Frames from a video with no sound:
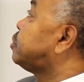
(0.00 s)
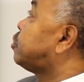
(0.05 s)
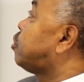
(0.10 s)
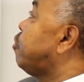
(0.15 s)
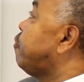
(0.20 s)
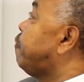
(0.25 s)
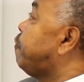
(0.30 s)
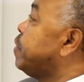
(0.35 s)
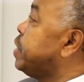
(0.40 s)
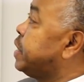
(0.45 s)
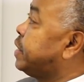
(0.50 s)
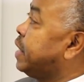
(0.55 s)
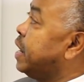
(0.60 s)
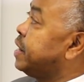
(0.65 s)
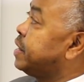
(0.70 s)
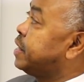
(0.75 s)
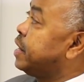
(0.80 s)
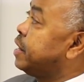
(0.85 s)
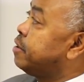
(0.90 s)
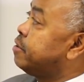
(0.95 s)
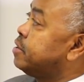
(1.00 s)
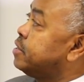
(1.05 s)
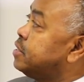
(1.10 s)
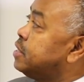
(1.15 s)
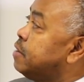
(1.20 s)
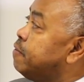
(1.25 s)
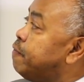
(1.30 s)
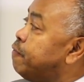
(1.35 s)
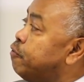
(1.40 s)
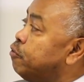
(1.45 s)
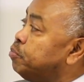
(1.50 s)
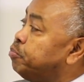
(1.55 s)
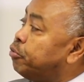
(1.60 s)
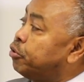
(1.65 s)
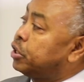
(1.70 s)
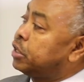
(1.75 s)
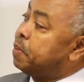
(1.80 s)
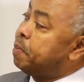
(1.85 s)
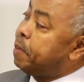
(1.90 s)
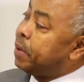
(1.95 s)
conflict and terrorism, food
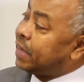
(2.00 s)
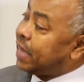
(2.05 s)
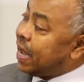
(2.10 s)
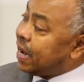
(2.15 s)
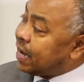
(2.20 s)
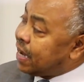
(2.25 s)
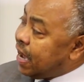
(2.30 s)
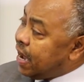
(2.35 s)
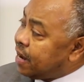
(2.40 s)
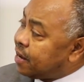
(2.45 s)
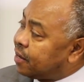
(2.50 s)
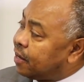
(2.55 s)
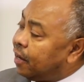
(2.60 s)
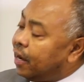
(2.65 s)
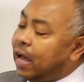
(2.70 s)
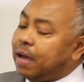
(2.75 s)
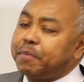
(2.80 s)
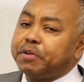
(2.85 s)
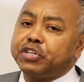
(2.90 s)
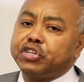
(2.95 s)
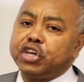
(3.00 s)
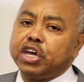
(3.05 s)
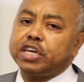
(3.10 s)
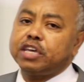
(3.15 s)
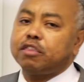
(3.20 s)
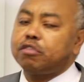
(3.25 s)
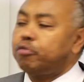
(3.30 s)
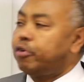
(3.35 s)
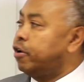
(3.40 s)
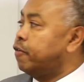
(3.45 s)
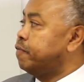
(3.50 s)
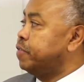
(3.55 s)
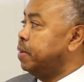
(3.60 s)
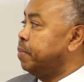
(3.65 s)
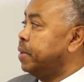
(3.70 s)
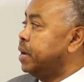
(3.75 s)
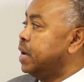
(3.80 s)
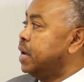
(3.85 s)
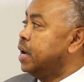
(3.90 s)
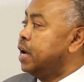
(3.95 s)
production, but again, climate change is one of
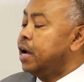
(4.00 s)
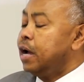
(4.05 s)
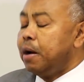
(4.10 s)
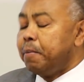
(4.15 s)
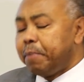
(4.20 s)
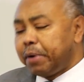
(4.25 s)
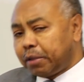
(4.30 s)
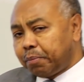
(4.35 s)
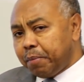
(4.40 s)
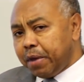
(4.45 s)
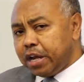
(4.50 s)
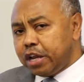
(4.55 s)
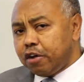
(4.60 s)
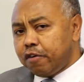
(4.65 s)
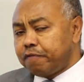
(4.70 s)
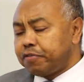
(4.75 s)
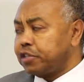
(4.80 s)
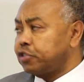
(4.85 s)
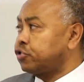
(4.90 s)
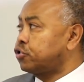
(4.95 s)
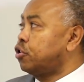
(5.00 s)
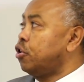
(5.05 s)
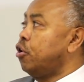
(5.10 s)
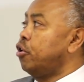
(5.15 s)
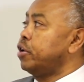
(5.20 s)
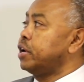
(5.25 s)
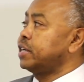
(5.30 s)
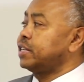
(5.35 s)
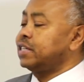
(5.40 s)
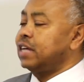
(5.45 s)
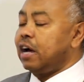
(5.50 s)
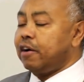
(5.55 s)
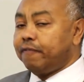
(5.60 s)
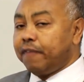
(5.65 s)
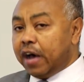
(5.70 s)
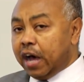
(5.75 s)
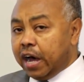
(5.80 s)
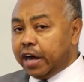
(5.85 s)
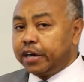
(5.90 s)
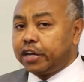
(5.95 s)
them. But many of the scholars have
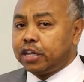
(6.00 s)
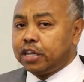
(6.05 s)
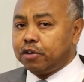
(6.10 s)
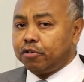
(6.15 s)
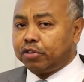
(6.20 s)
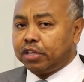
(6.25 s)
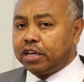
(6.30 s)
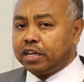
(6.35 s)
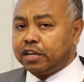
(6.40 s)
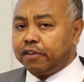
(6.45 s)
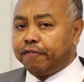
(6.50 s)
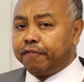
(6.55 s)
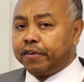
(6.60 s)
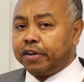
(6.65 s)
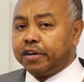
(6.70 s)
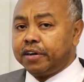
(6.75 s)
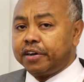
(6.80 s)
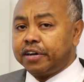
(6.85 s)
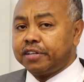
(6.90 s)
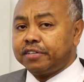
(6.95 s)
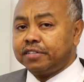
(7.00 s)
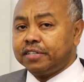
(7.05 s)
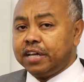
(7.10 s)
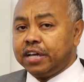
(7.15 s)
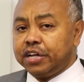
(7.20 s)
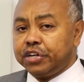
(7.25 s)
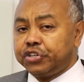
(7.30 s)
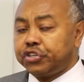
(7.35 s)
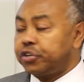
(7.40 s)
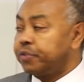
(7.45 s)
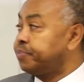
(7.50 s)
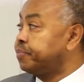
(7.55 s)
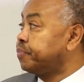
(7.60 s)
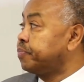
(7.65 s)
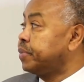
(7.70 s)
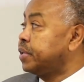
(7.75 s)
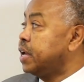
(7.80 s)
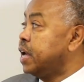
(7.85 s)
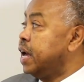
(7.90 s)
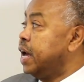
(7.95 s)
argued in different research
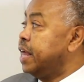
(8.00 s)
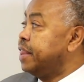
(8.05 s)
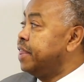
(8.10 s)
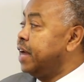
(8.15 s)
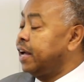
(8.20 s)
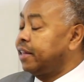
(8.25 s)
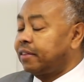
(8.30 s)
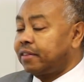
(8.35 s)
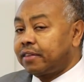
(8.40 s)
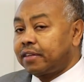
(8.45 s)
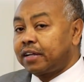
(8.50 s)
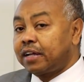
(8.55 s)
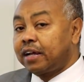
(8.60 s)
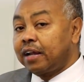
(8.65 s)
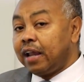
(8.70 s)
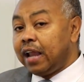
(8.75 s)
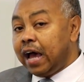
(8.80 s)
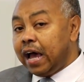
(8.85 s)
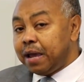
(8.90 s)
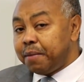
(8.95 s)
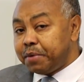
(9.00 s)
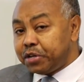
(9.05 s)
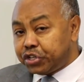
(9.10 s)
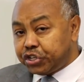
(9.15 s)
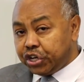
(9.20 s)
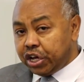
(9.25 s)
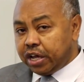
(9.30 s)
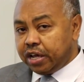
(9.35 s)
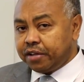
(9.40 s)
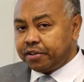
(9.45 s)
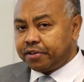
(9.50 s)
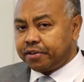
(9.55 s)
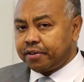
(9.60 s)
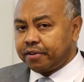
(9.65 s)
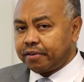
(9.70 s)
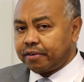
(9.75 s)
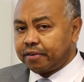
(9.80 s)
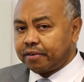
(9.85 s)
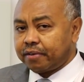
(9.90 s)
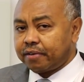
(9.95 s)
that climate
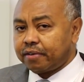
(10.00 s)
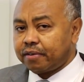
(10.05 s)
change